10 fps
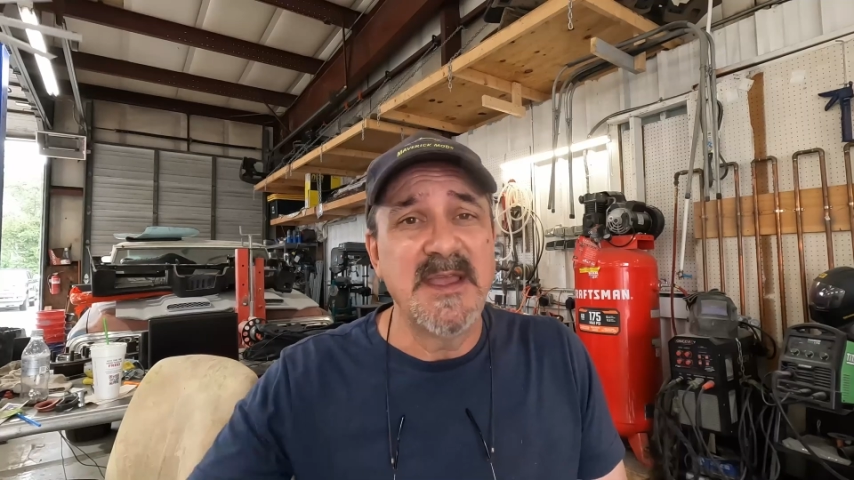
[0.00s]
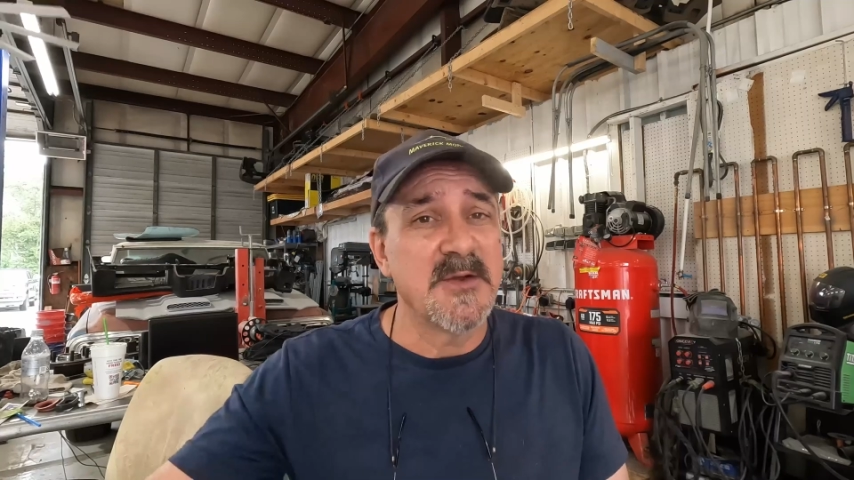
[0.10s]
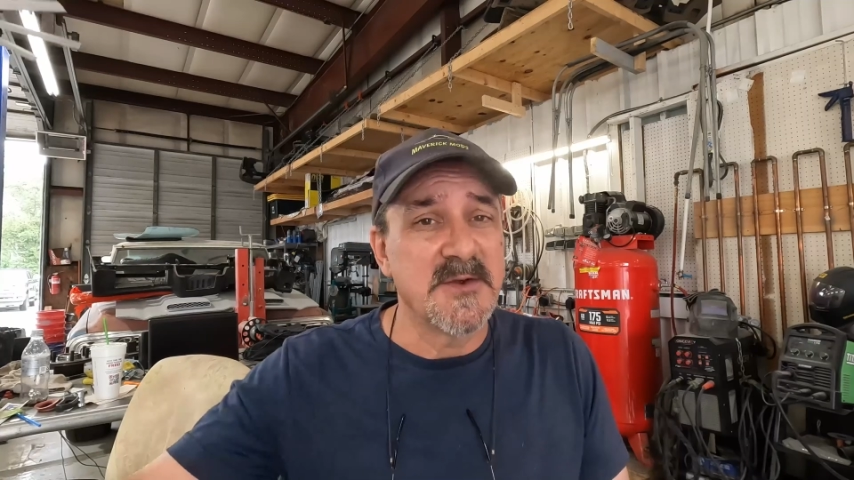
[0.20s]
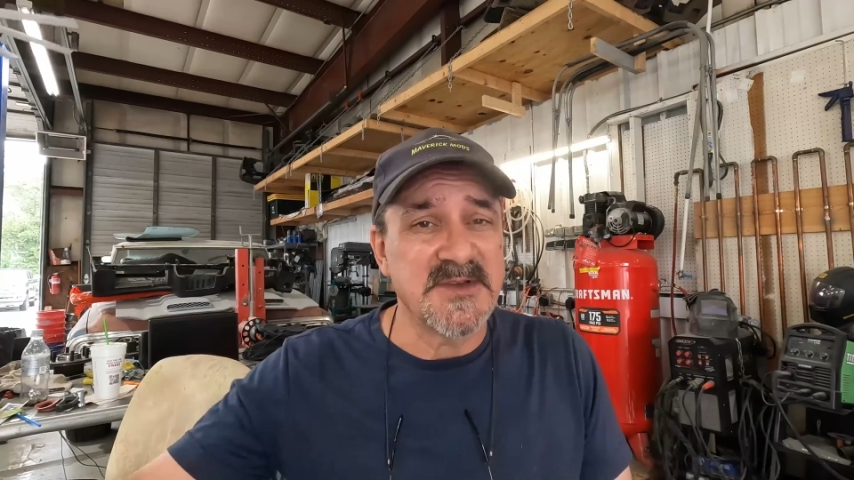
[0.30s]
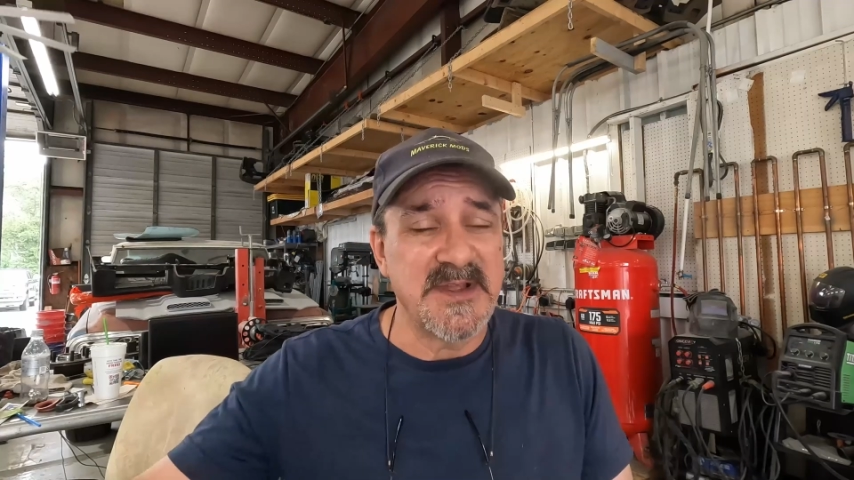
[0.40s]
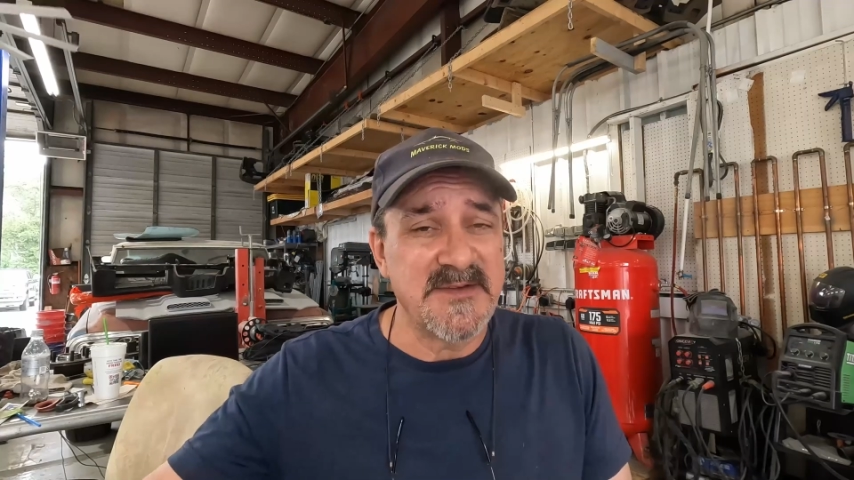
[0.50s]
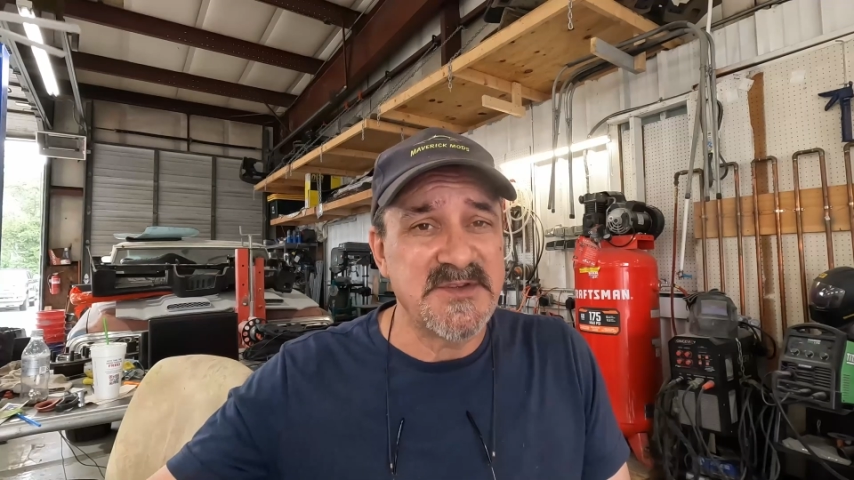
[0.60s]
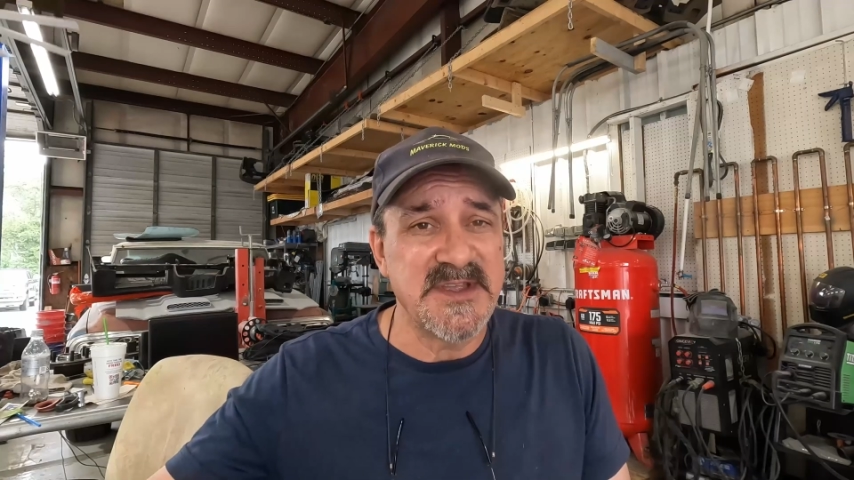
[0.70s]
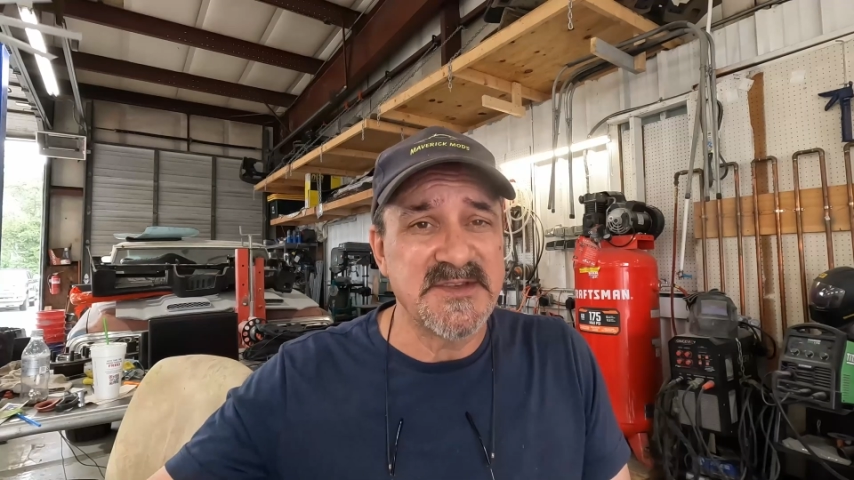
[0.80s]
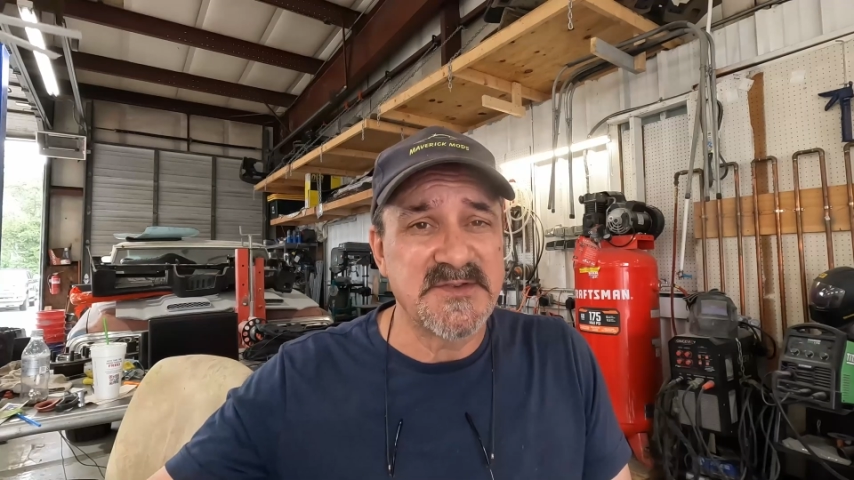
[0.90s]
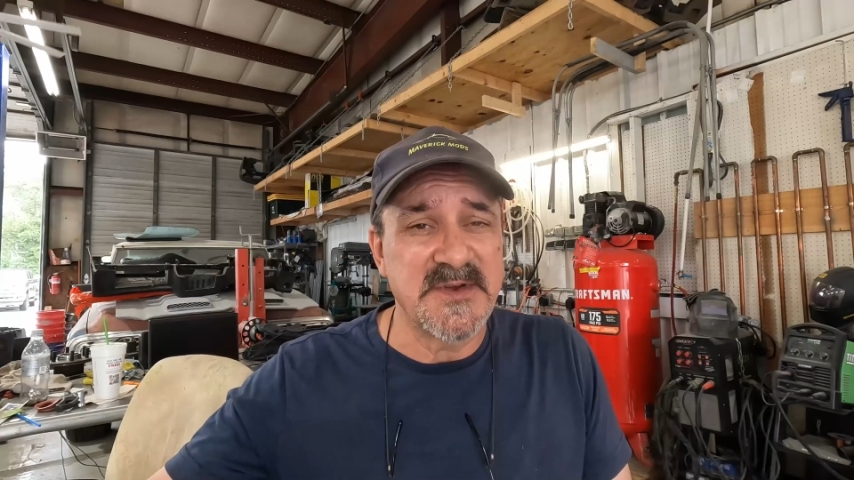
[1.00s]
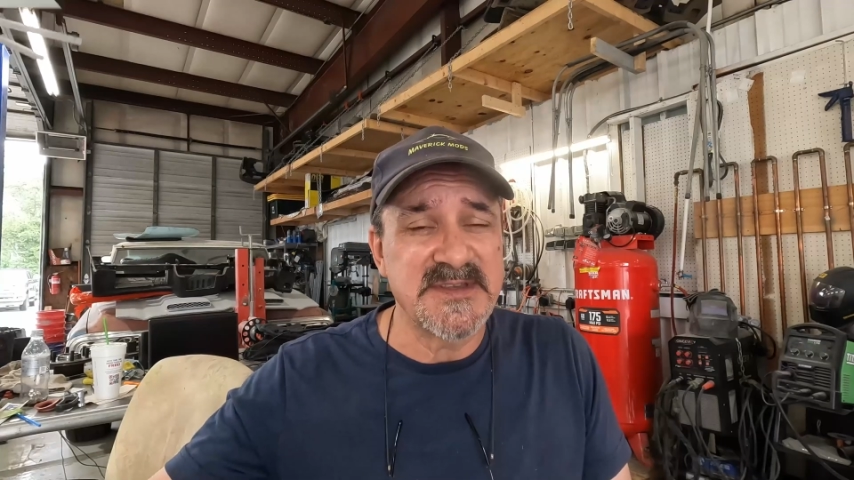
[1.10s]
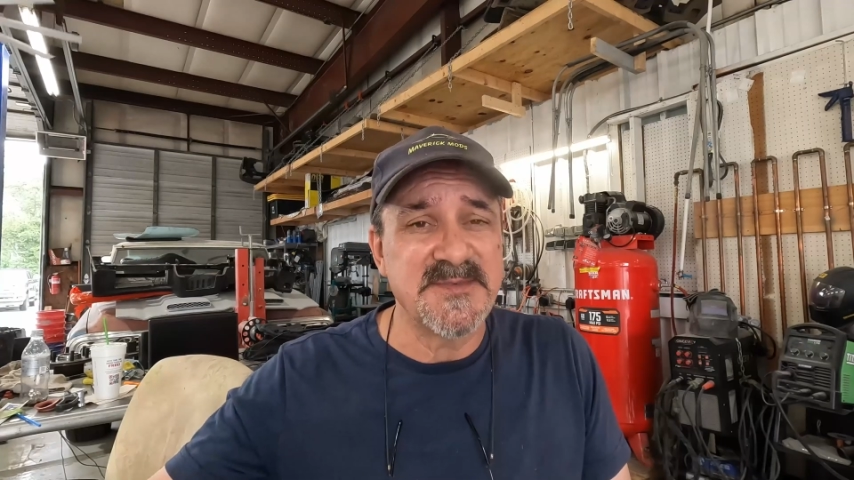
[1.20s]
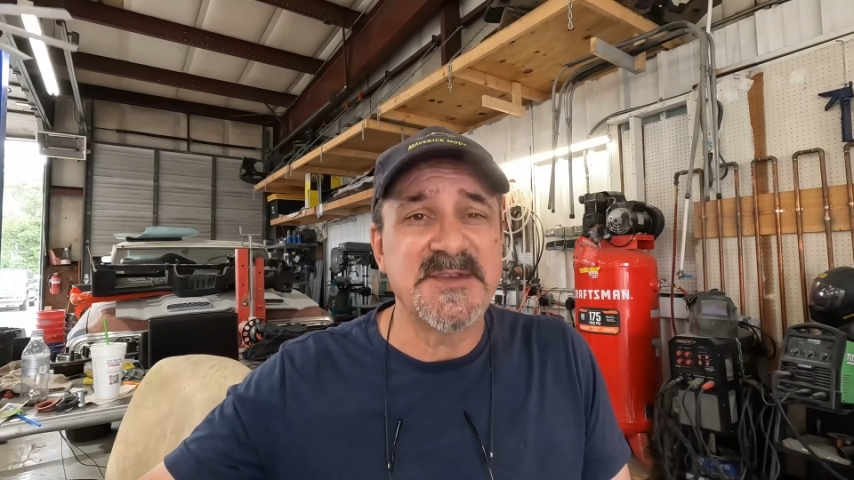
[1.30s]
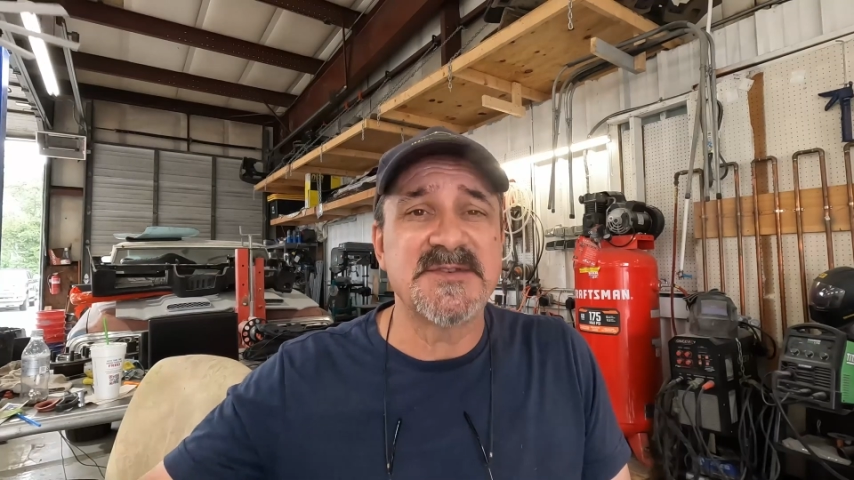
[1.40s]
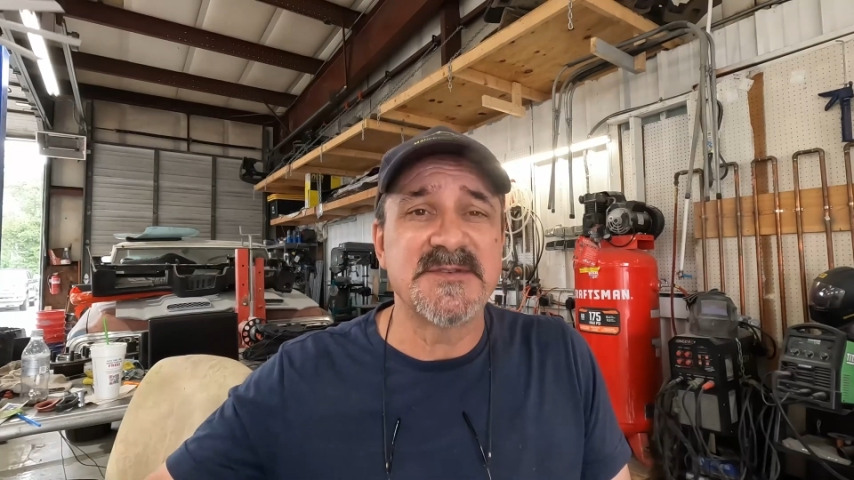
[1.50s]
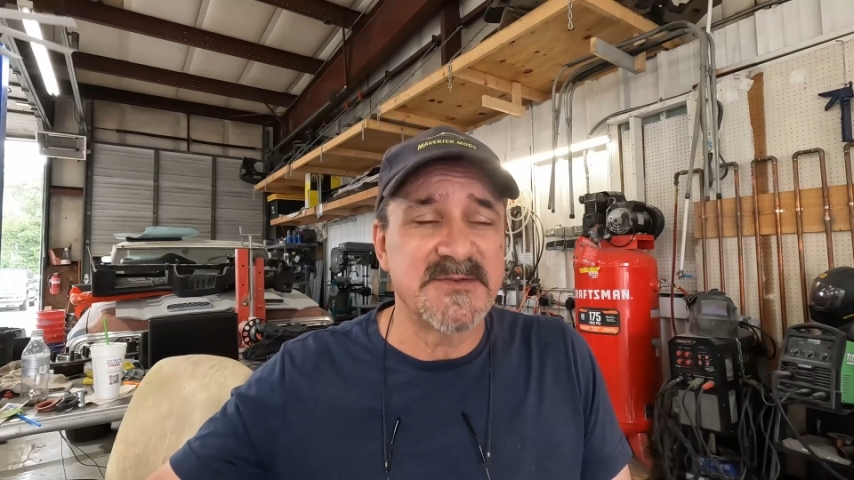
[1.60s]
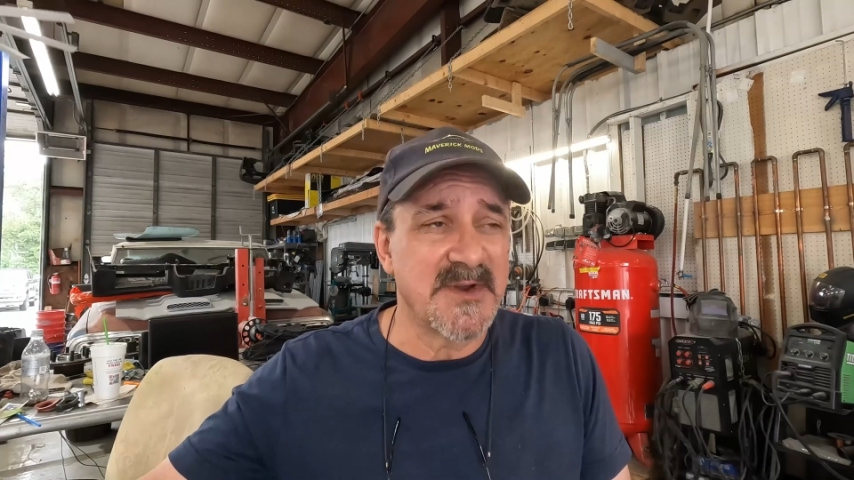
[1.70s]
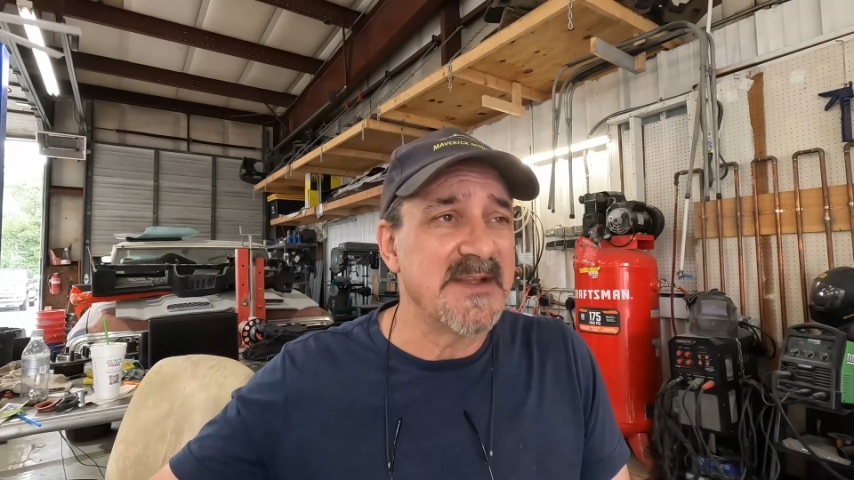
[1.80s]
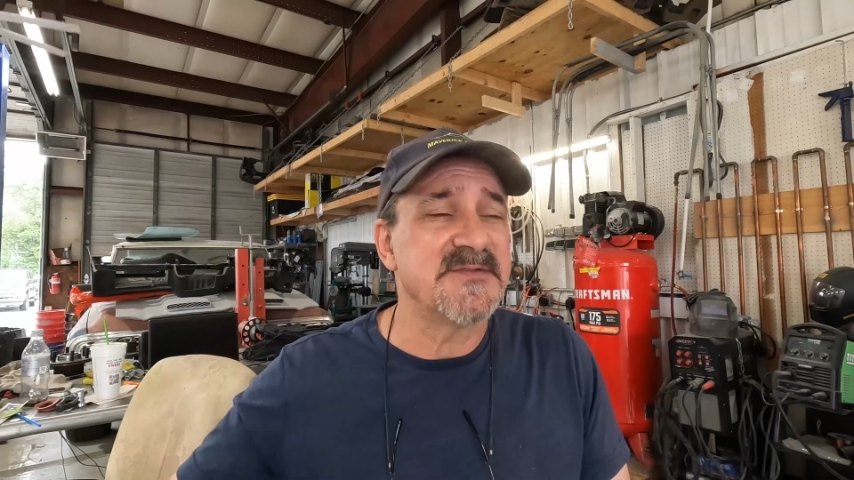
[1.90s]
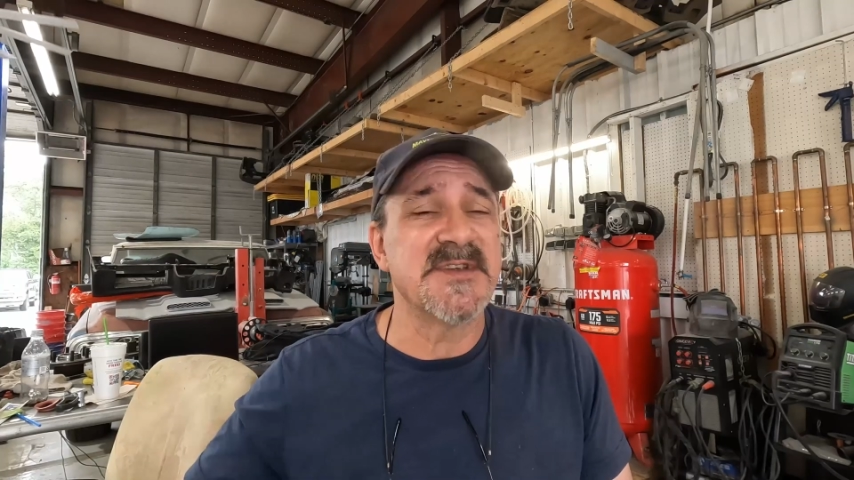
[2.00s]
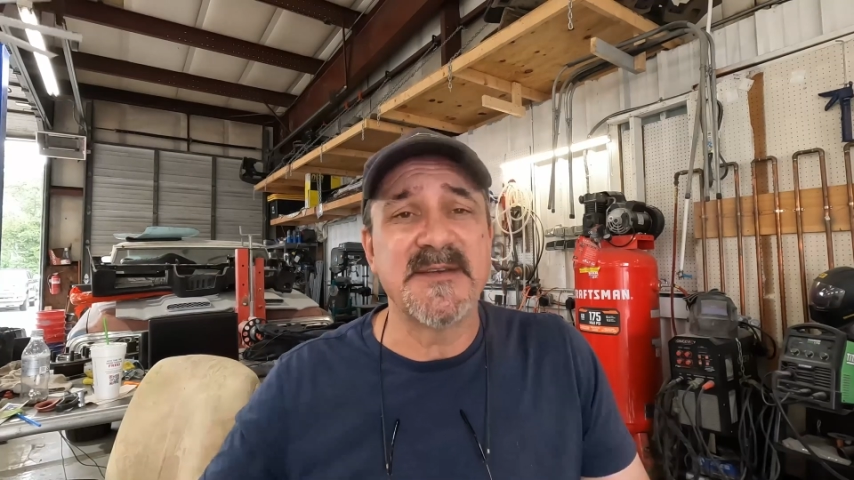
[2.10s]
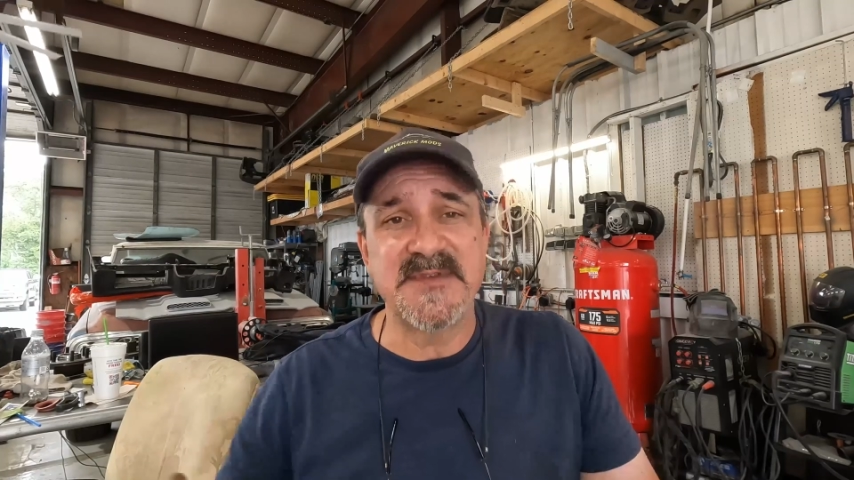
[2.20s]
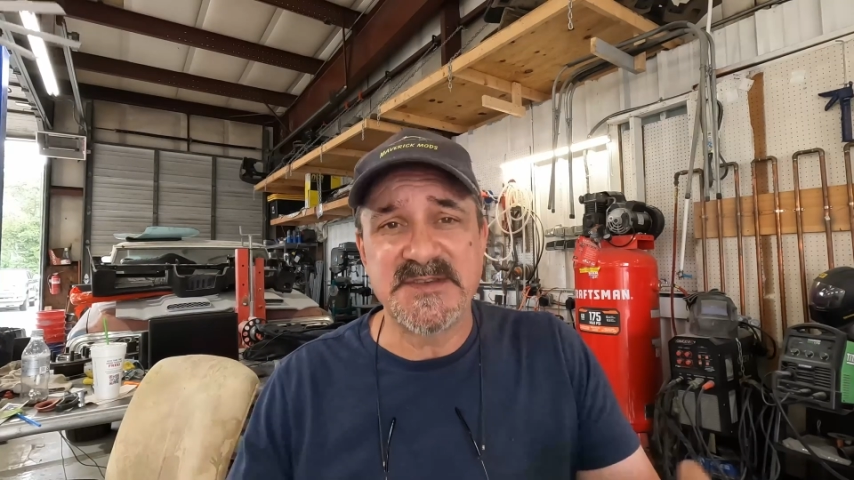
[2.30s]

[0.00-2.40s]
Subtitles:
Of course, I'll have to change the transmission, drive shaft,